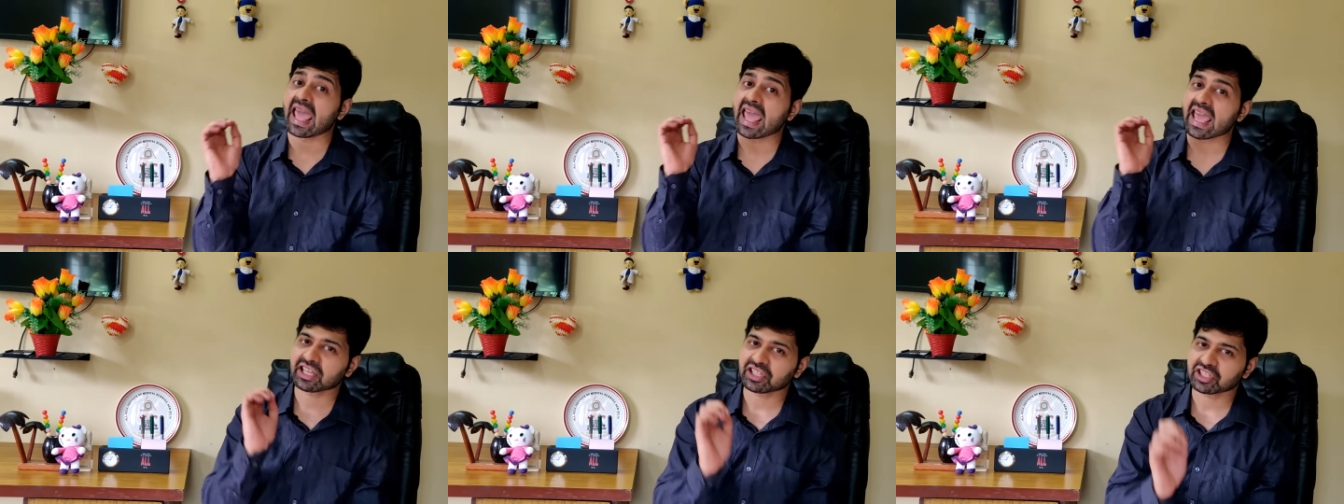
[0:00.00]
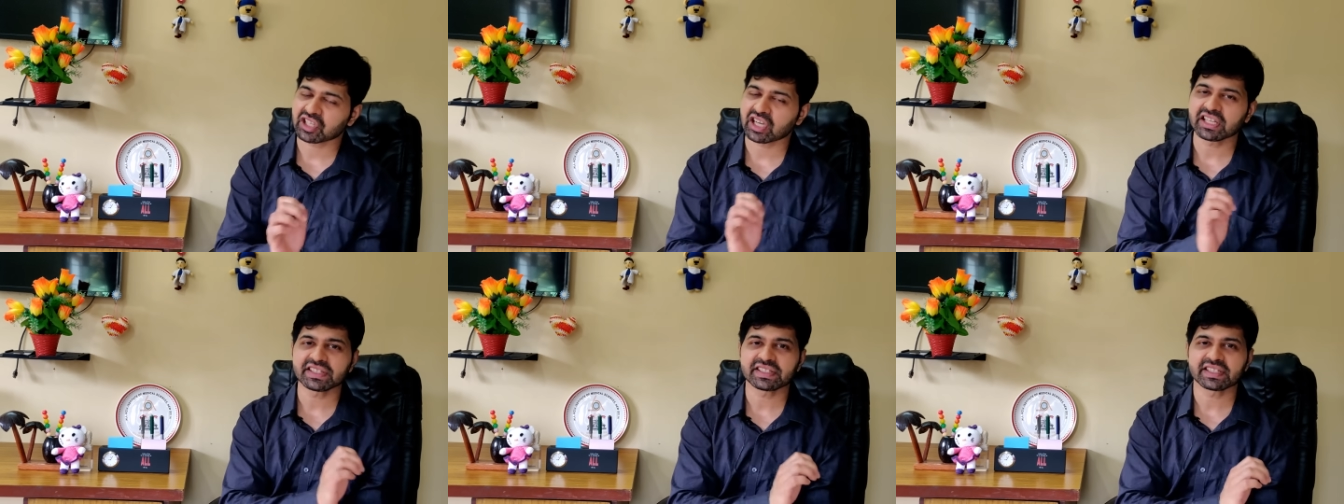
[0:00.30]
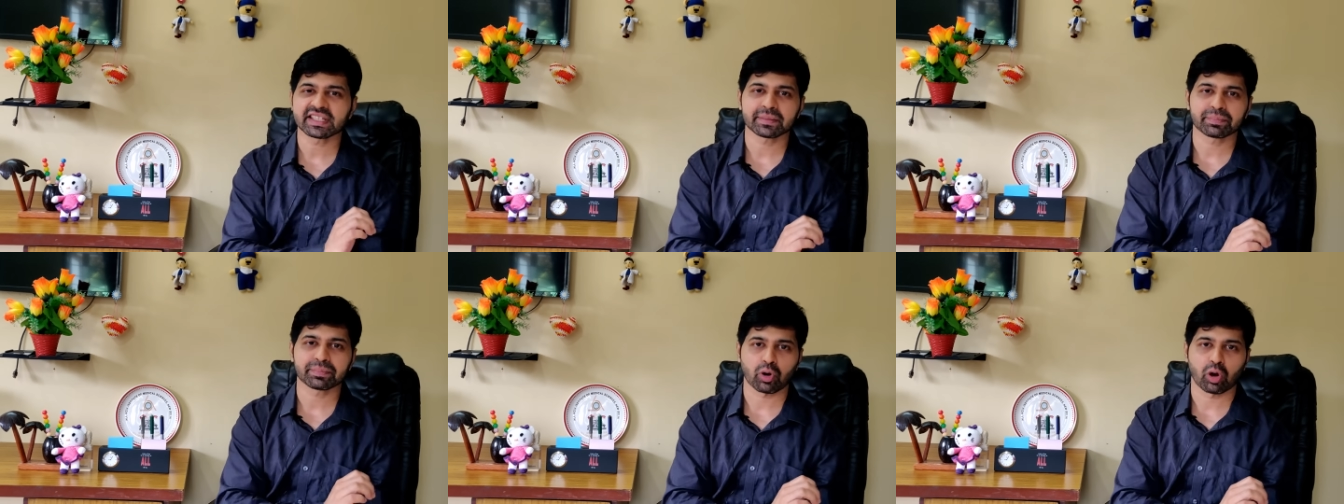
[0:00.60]

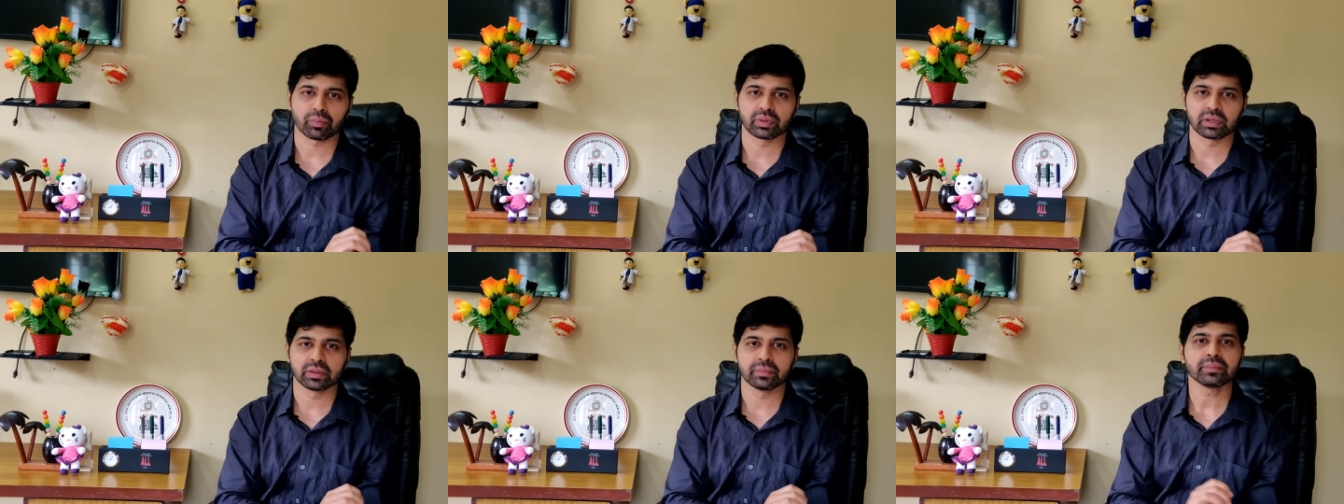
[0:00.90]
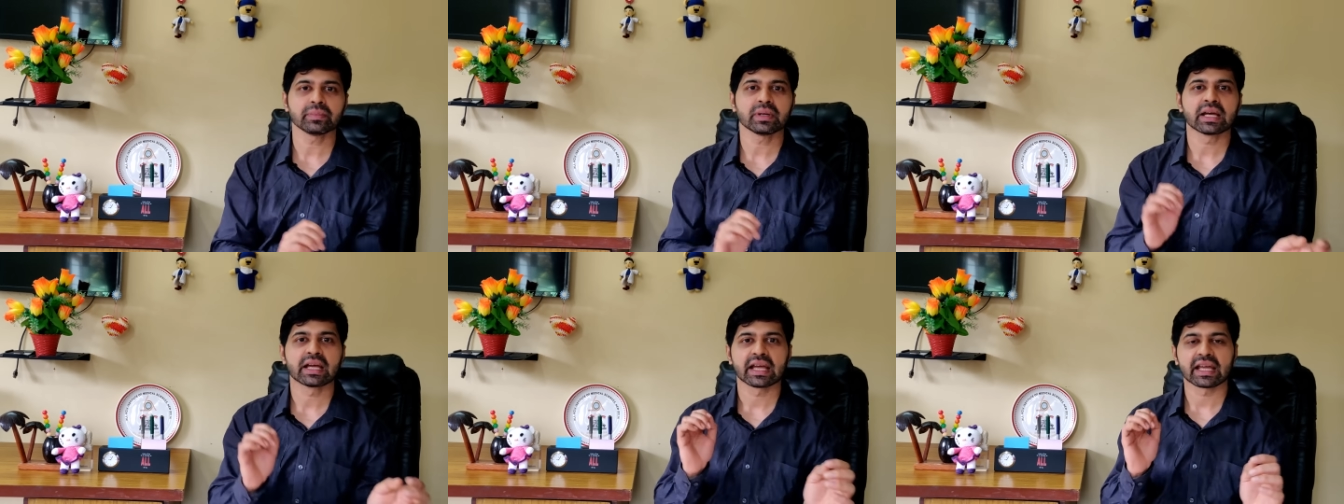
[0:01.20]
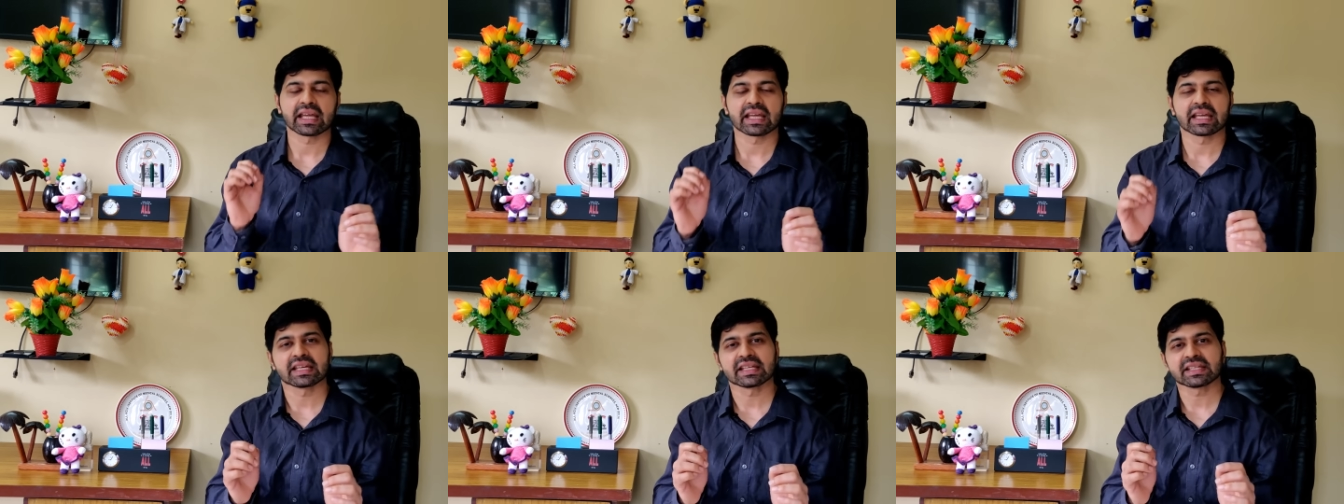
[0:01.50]
extrinsic problem
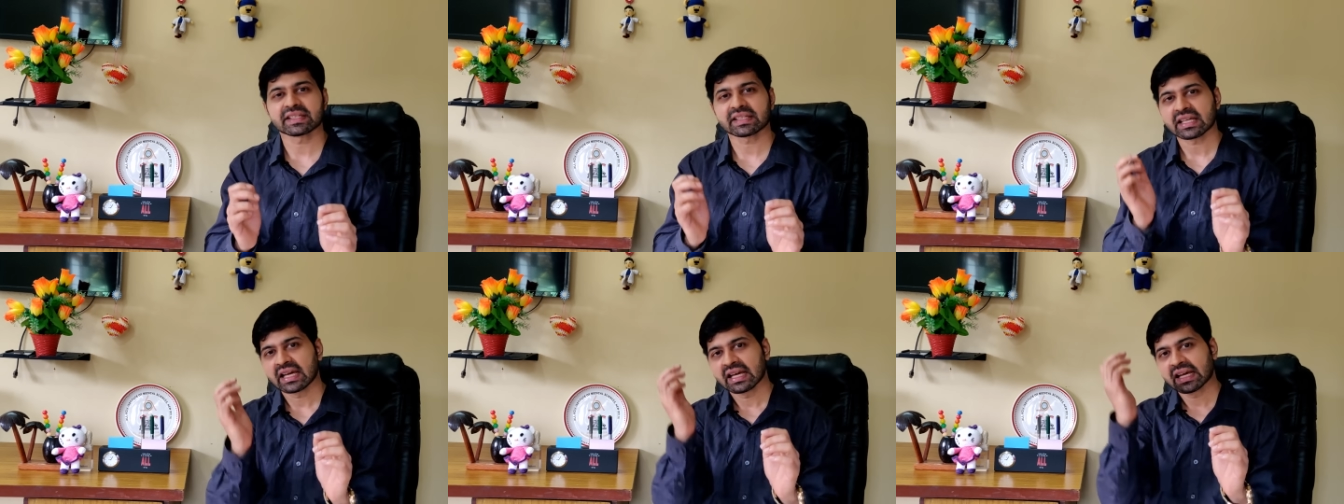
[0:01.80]
is